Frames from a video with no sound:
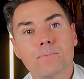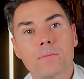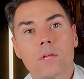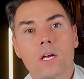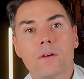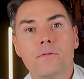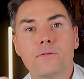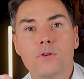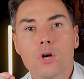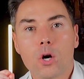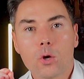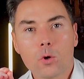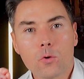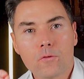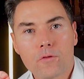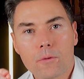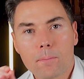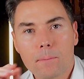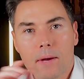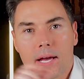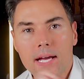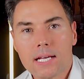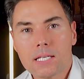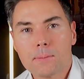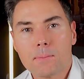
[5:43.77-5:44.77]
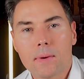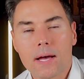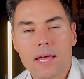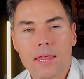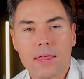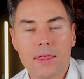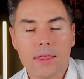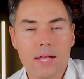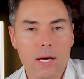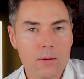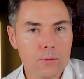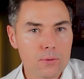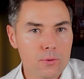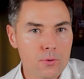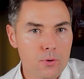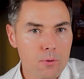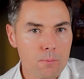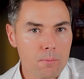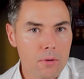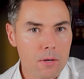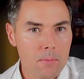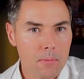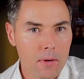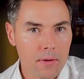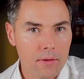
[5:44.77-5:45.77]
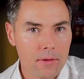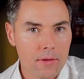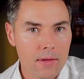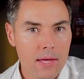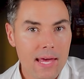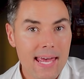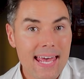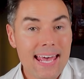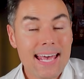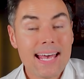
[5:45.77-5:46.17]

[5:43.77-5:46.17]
If John overpays by €1,000 per month